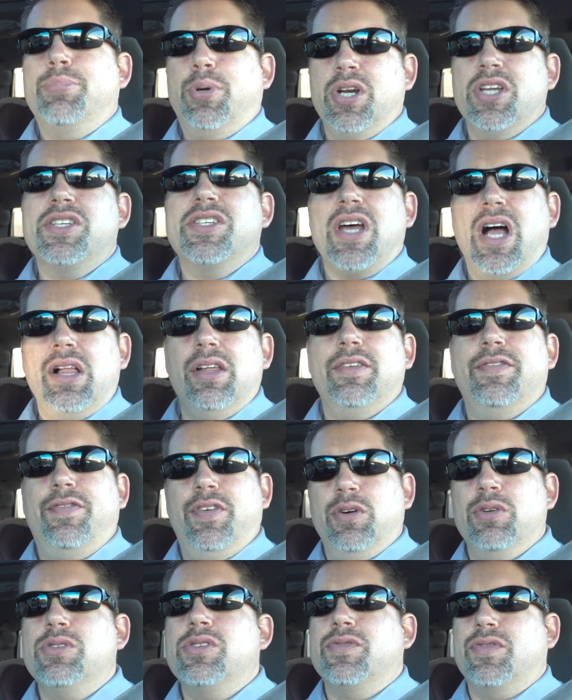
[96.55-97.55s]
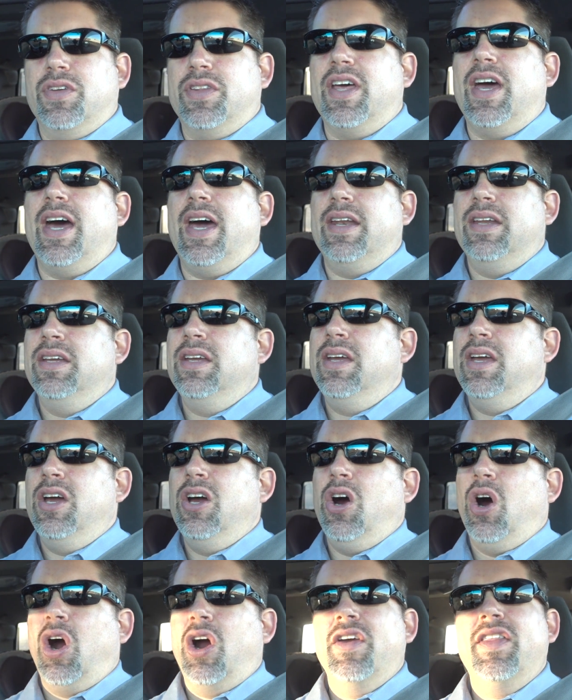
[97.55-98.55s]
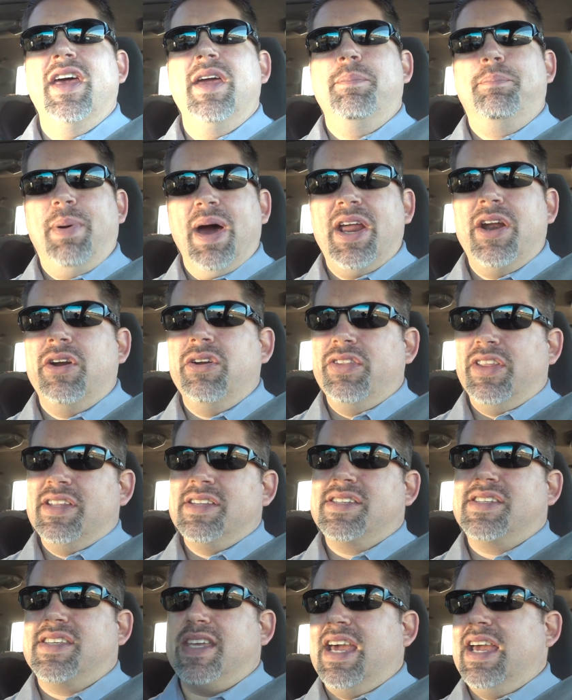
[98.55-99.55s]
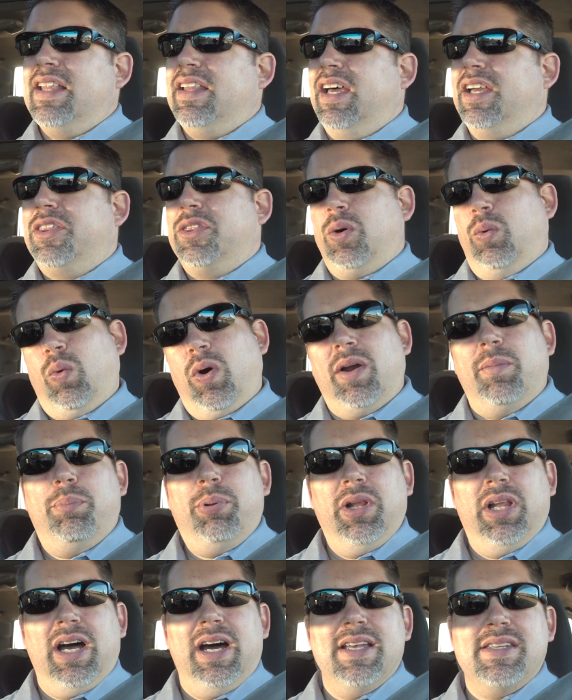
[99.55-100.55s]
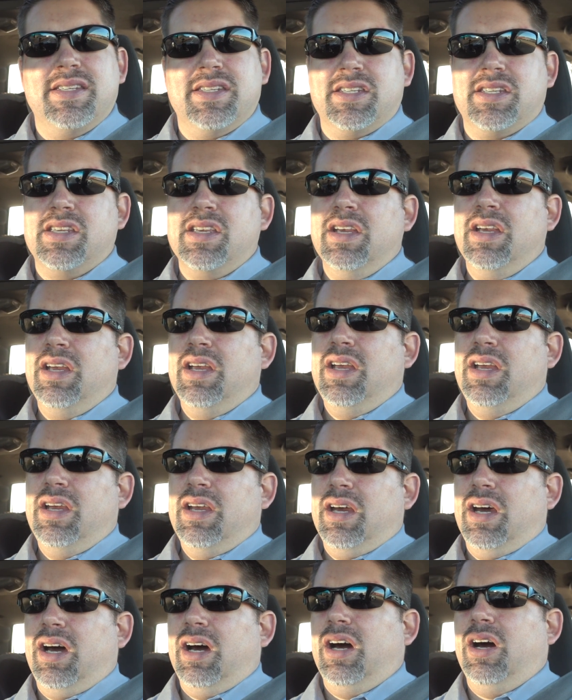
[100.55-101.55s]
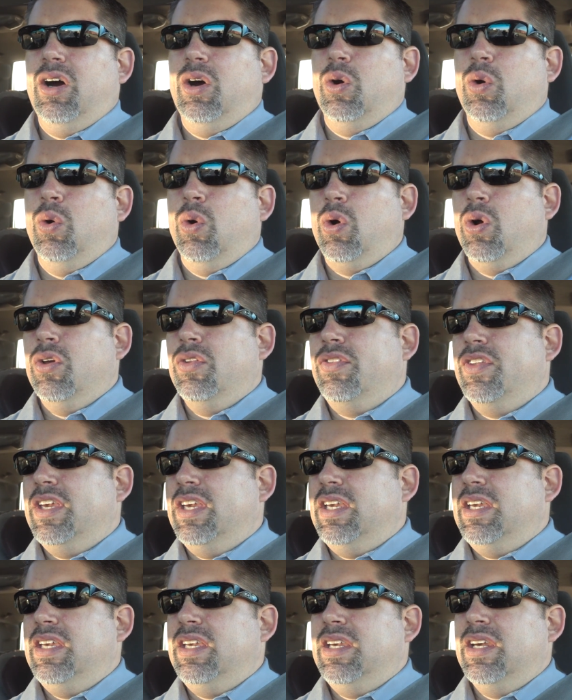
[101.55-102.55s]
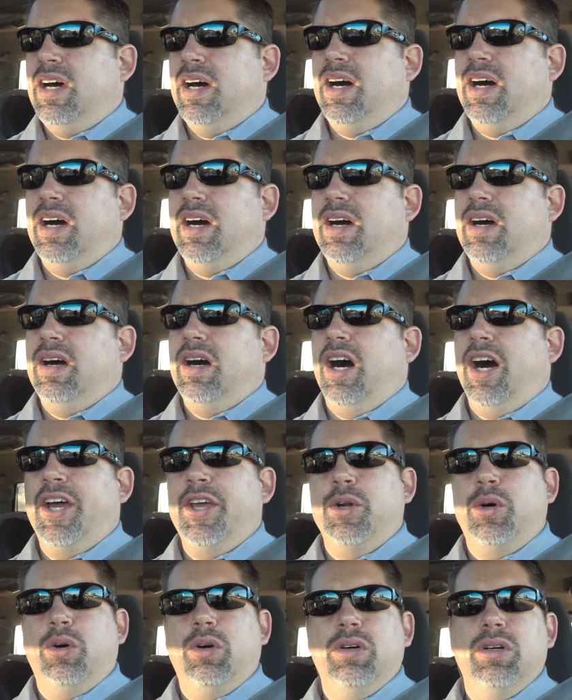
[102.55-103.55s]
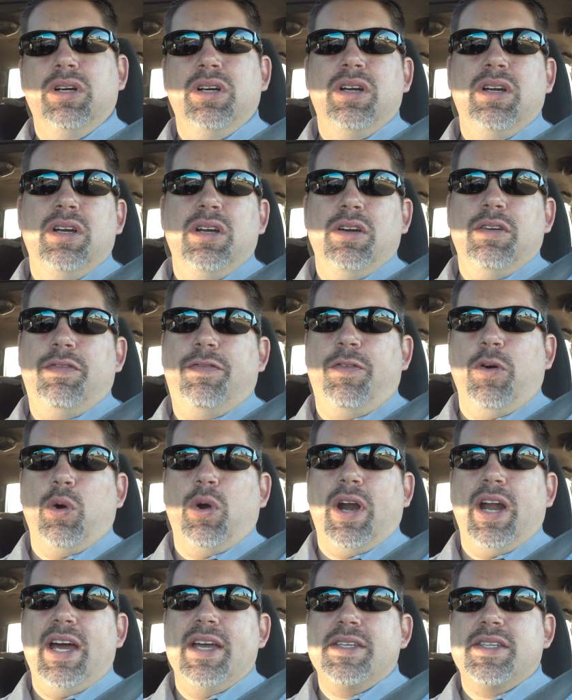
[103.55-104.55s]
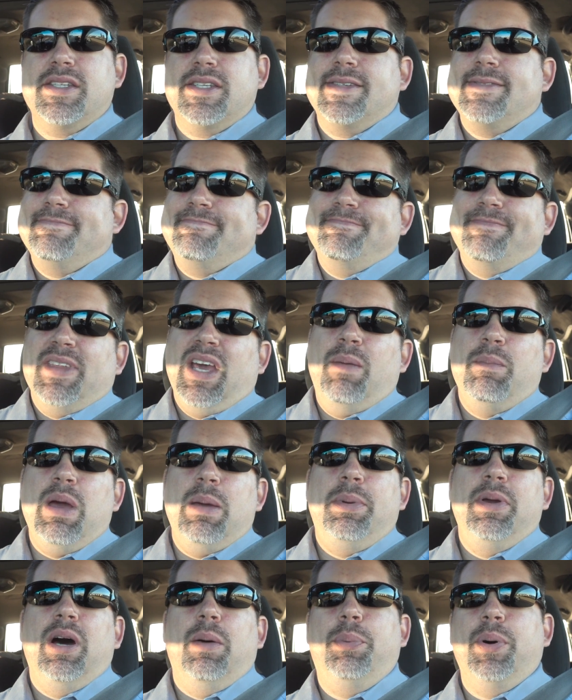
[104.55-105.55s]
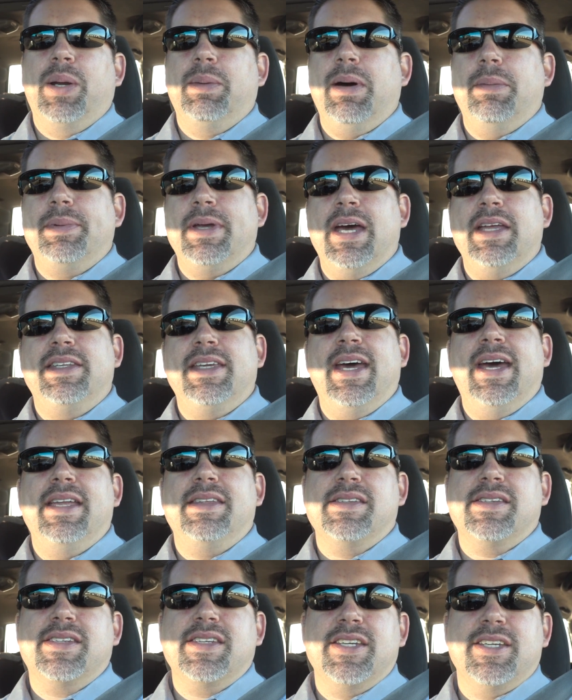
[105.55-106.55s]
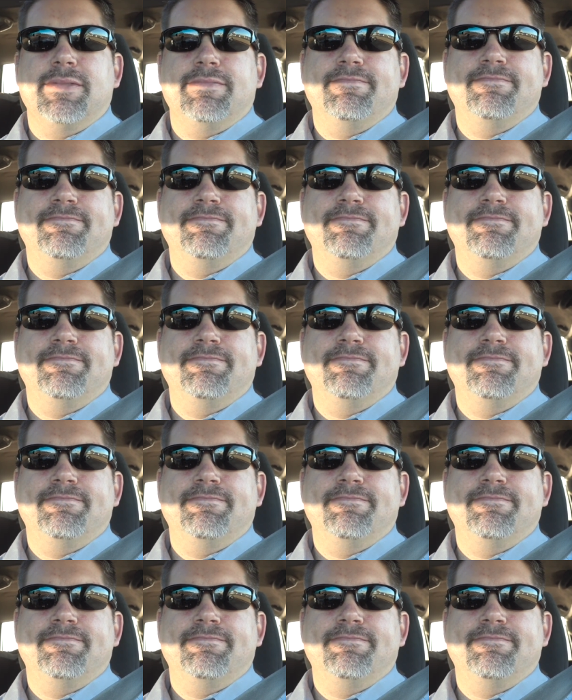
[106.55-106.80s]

Pretty solid phones for that. Are they better than, say, like the OnePlus or the Idol 4S? Oh, maybe I'll put them up head to head and see.